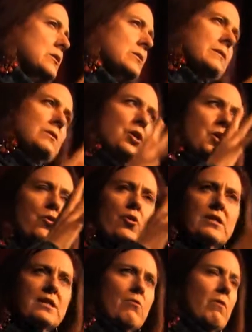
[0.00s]
New
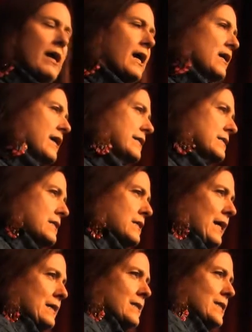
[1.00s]
York didn't recognize a
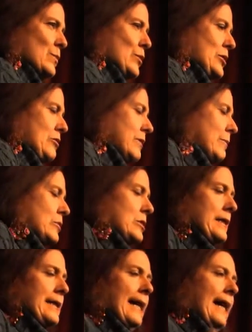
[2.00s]
Texas
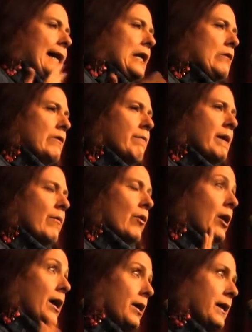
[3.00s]
prescription. I don't remember.
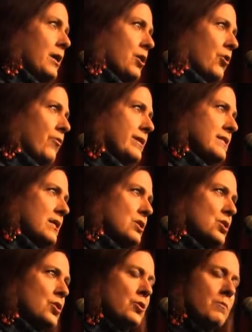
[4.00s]
All I know is at a
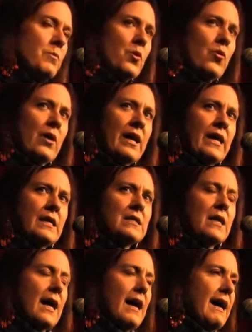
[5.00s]
certain point,
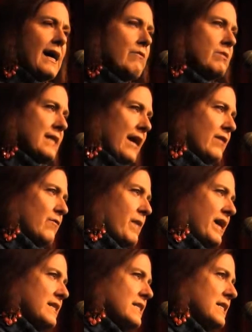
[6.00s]
I was out of
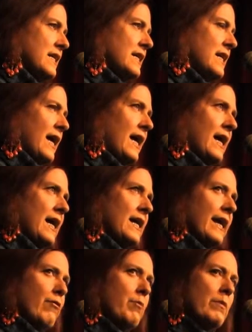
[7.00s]
medicine, and
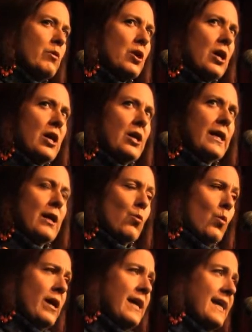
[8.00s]
I remember calling
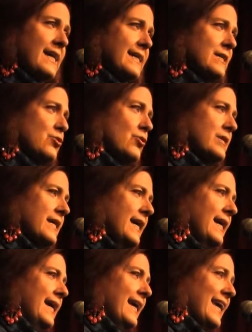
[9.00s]

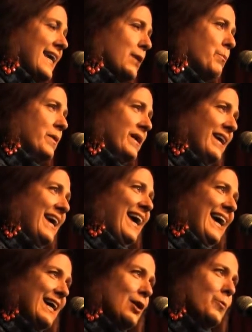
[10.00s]

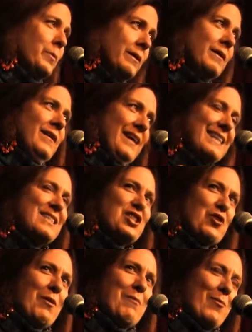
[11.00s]
1-800-HIP-HELP. I
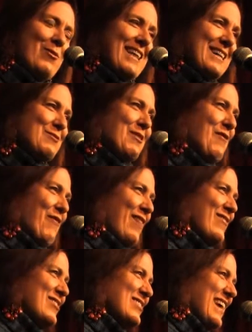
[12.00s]
still remember that 25
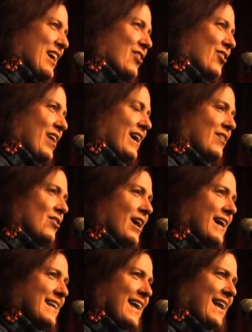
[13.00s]
years later, and
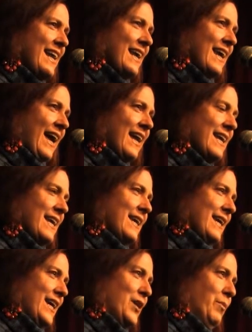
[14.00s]
not getting
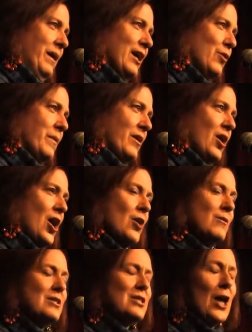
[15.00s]
any hip help at all.
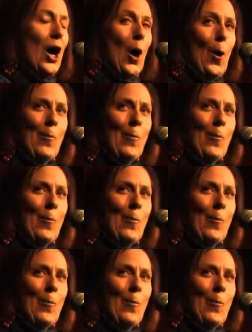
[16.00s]
So